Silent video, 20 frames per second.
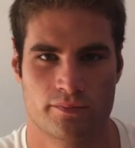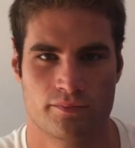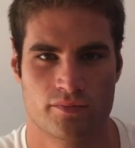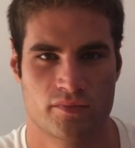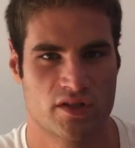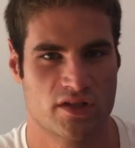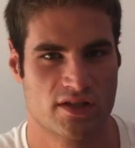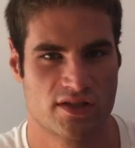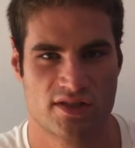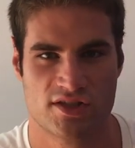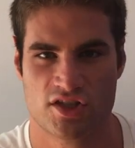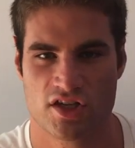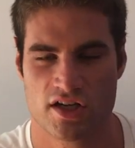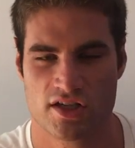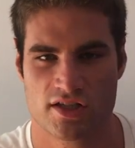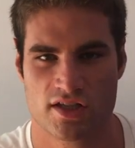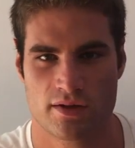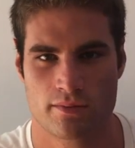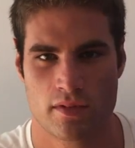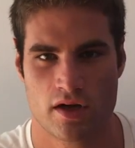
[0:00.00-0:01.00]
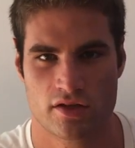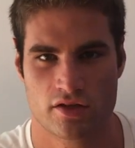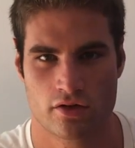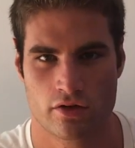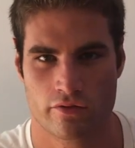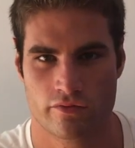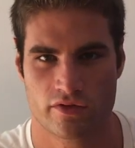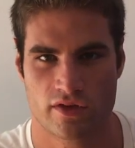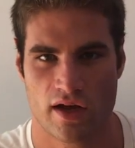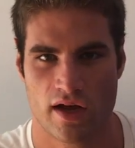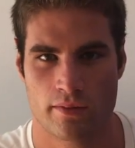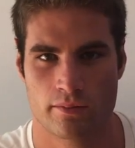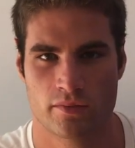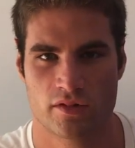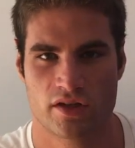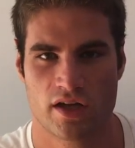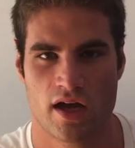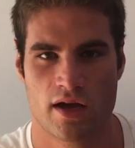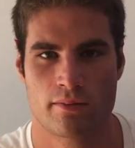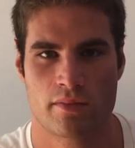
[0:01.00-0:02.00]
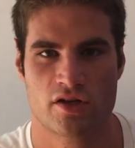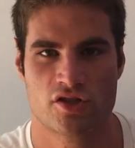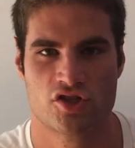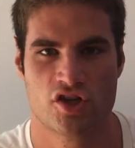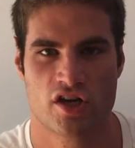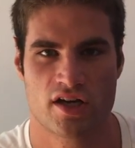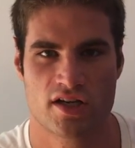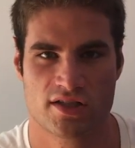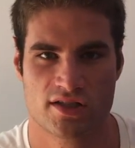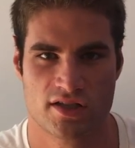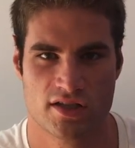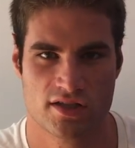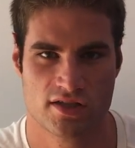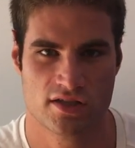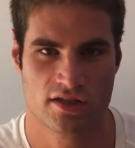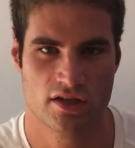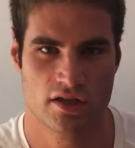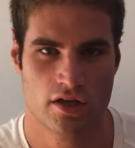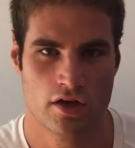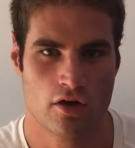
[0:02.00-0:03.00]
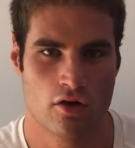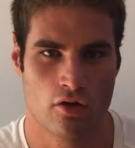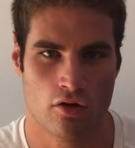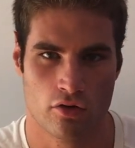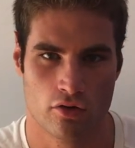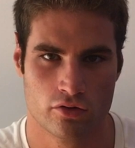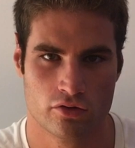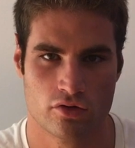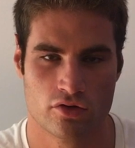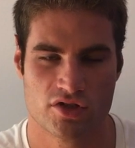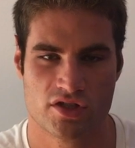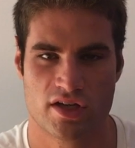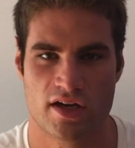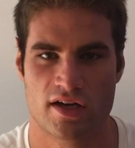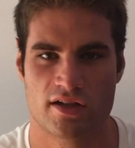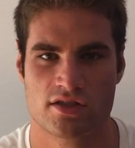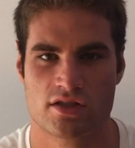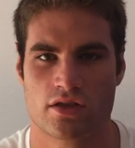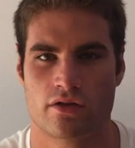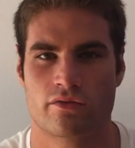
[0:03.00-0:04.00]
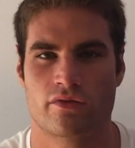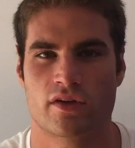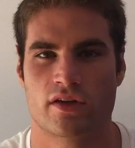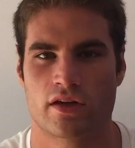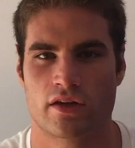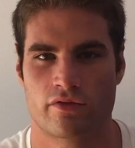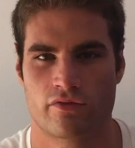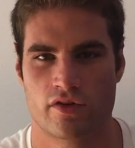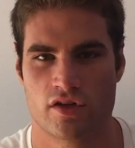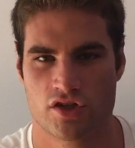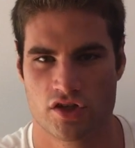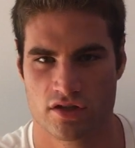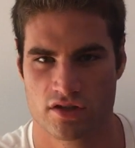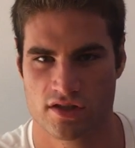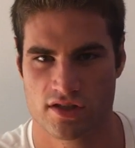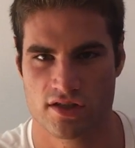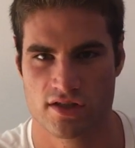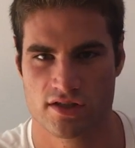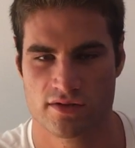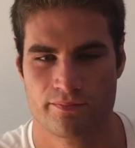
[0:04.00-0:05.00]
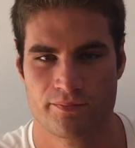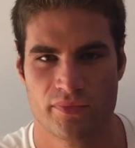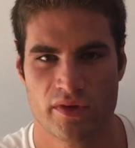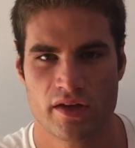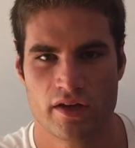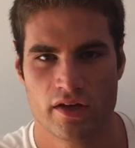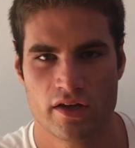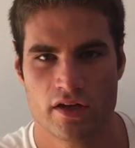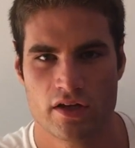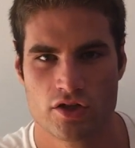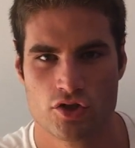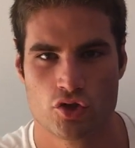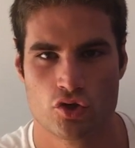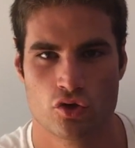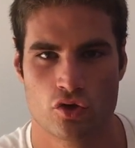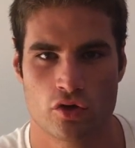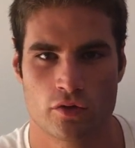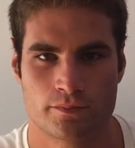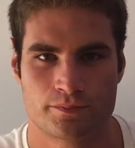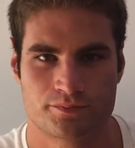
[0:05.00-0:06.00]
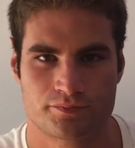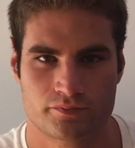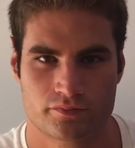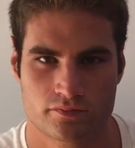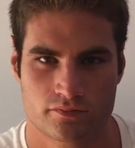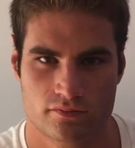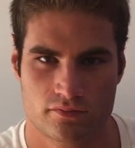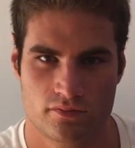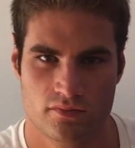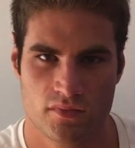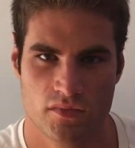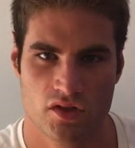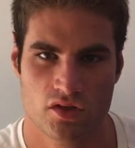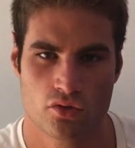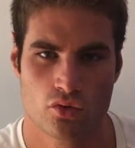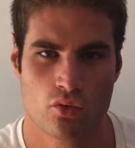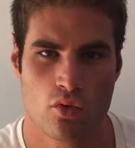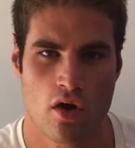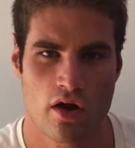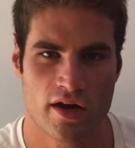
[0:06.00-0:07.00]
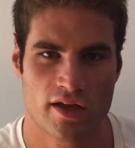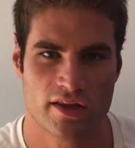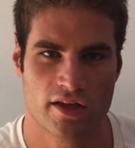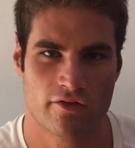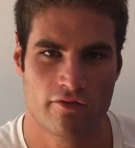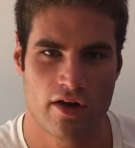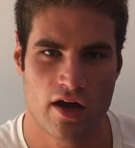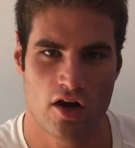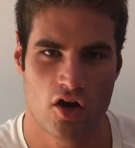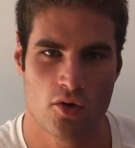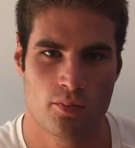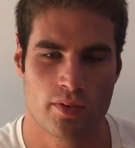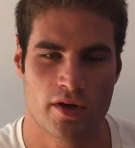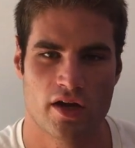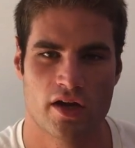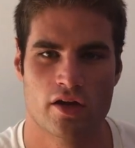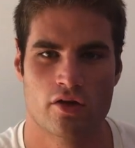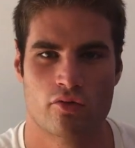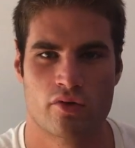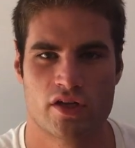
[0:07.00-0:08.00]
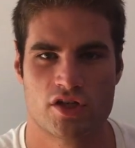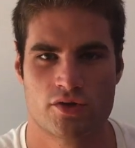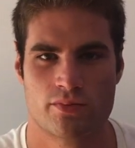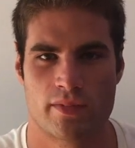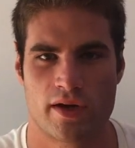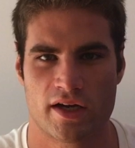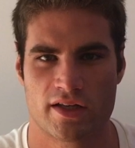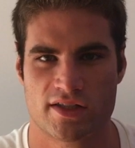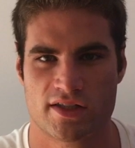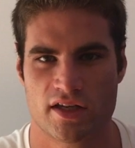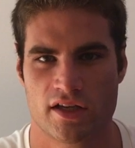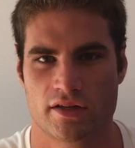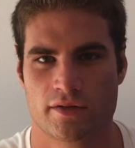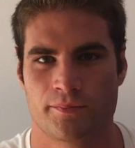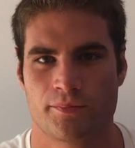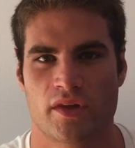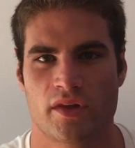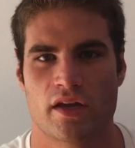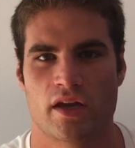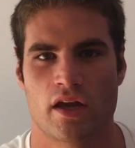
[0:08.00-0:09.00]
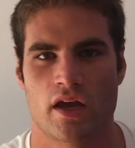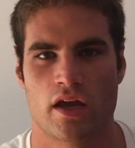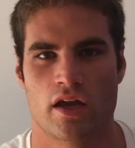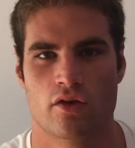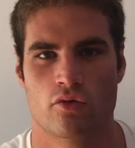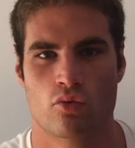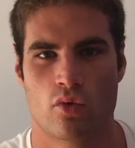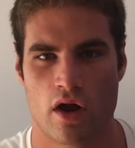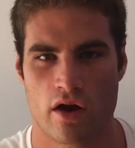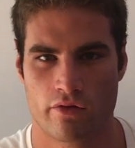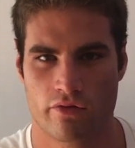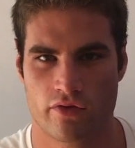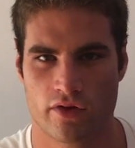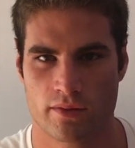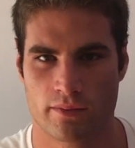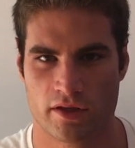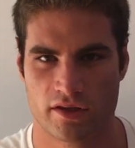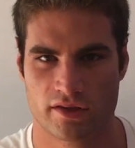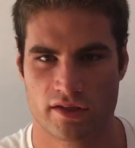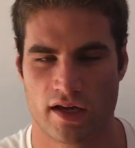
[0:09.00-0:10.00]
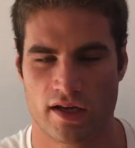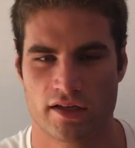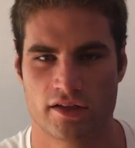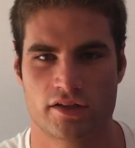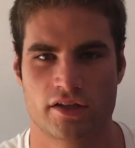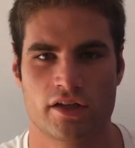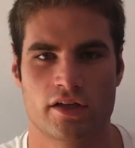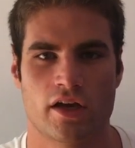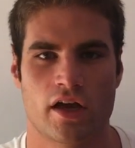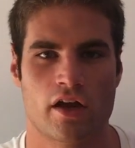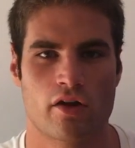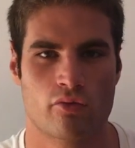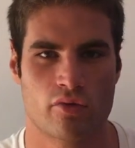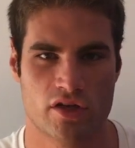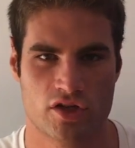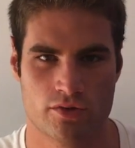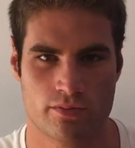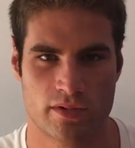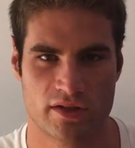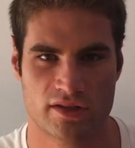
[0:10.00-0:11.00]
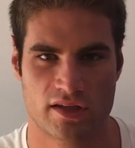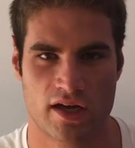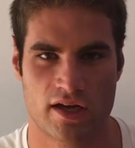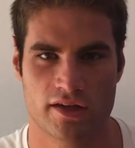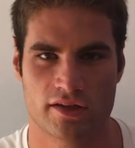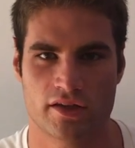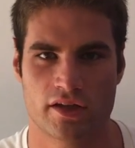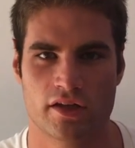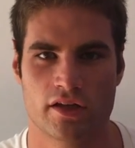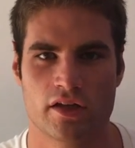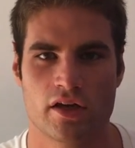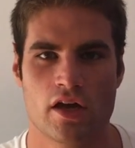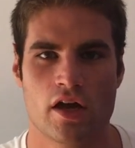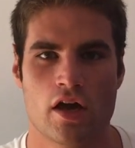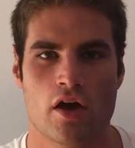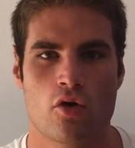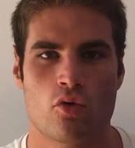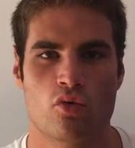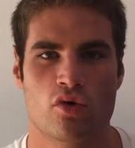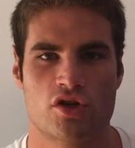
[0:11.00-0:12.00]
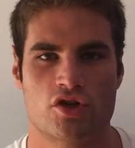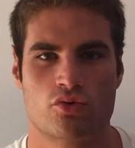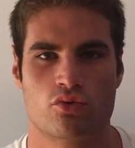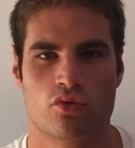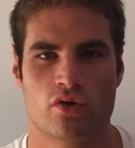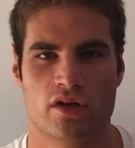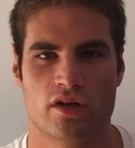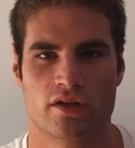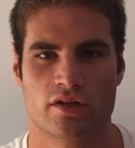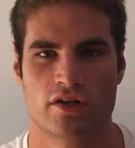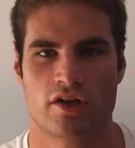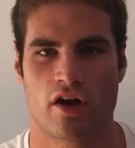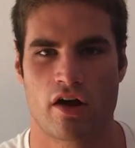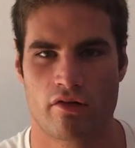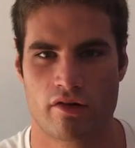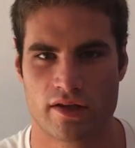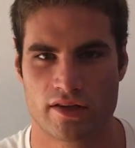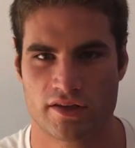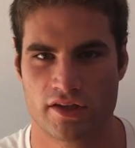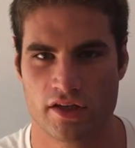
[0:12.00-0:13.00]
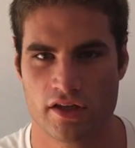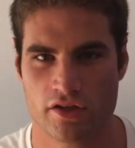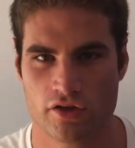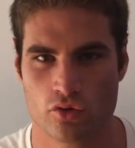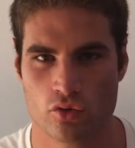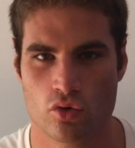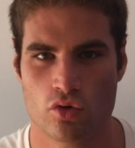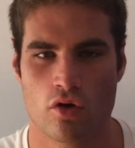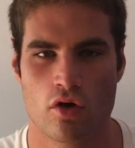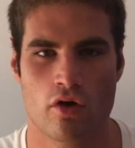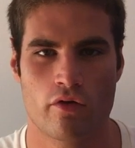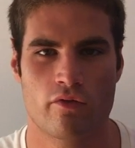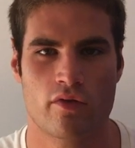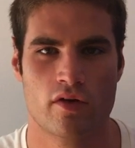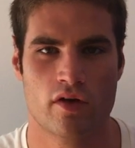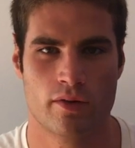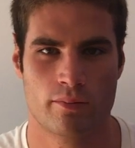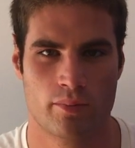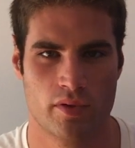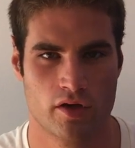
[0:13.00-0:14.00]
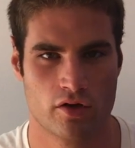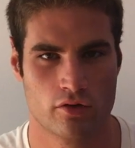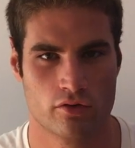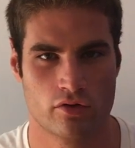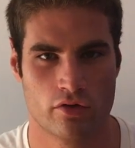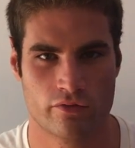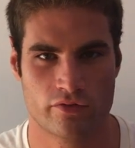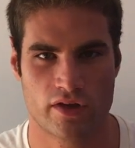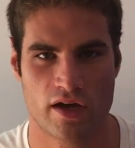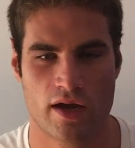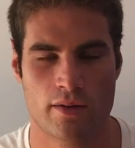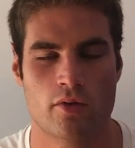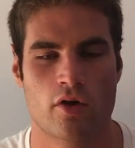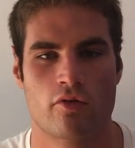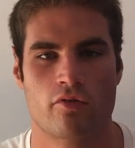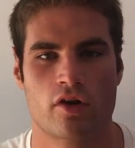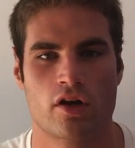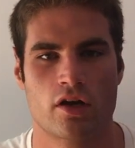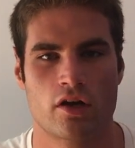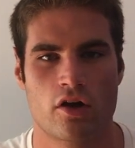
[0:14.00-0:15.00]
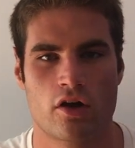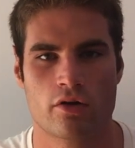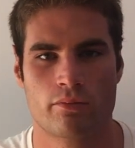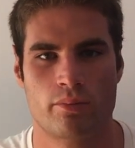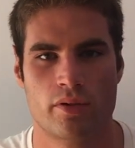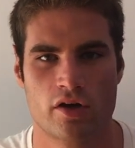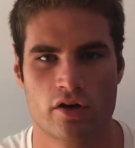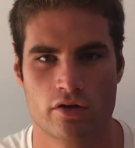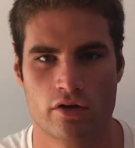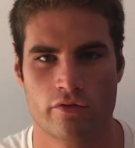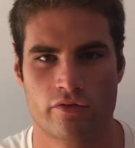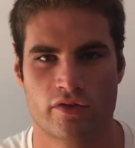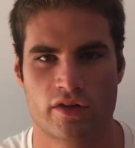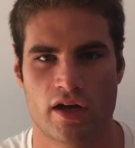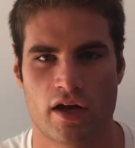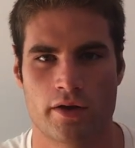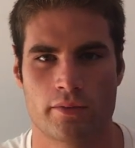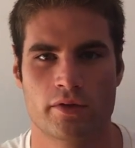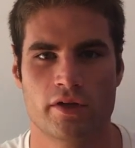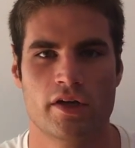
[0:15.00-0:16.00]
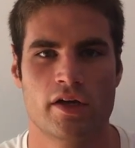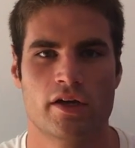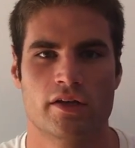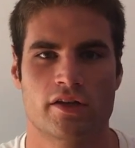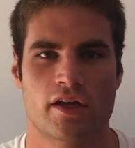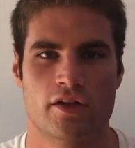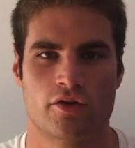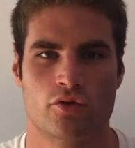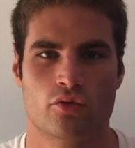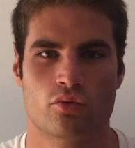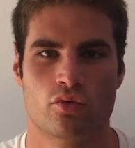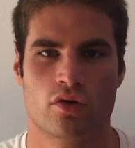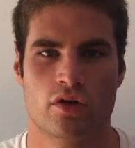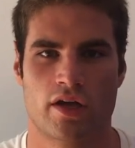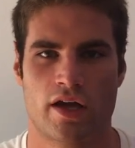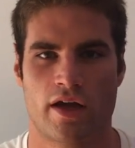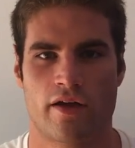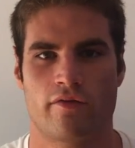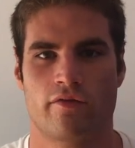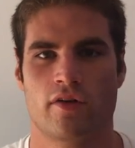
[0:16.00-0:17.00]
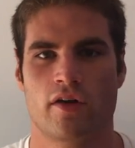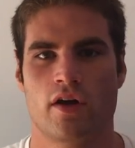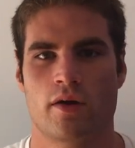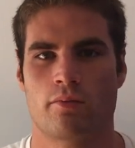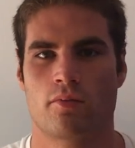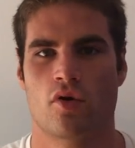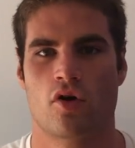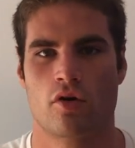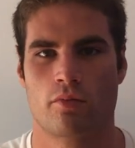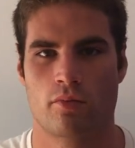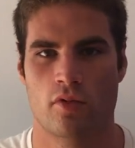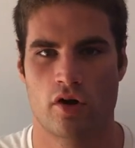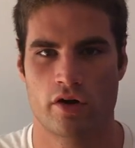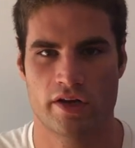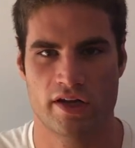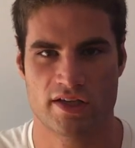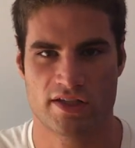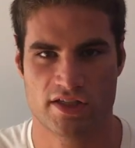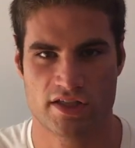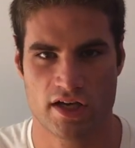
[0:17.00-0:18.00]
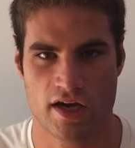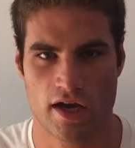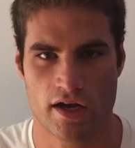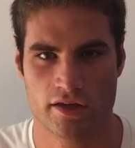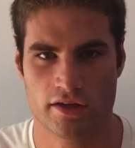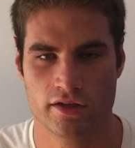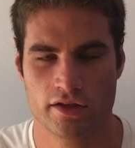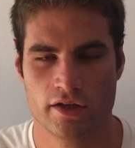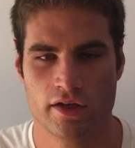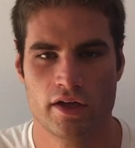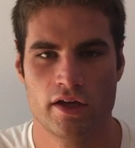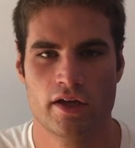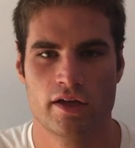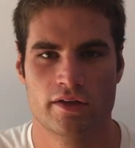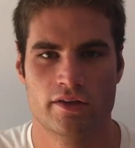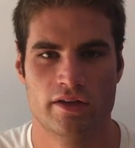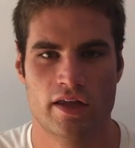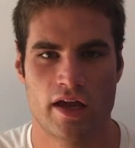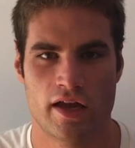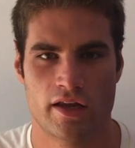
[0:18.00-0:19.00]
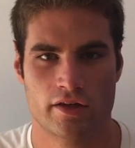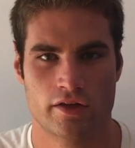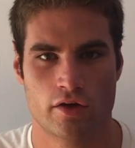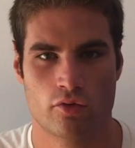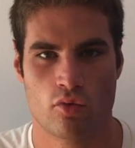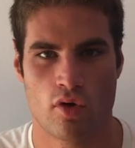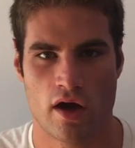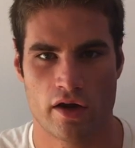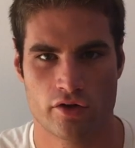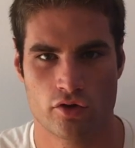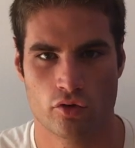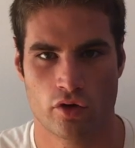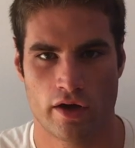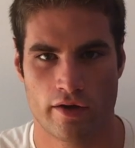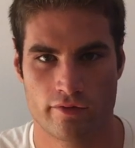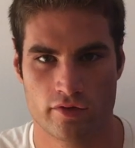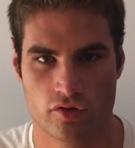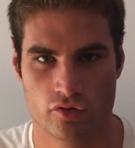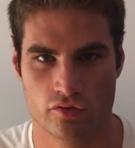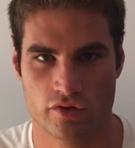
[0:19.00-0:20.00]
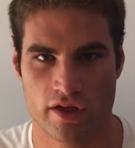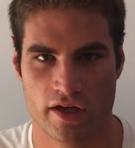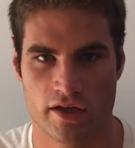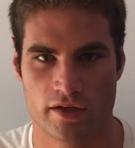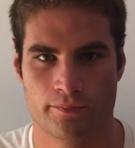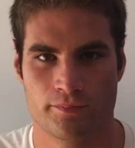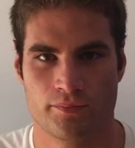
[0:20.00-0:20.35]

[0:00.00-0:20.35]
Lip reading: It's just a matter of time. Time adjusts all those kinds of inefficiencies. So you want to develop a rich mindset, a wealthy mentality, a rich mentality, which will guarantee you over a period of time, over a long period of time, that you will have more money aside than the one you have today.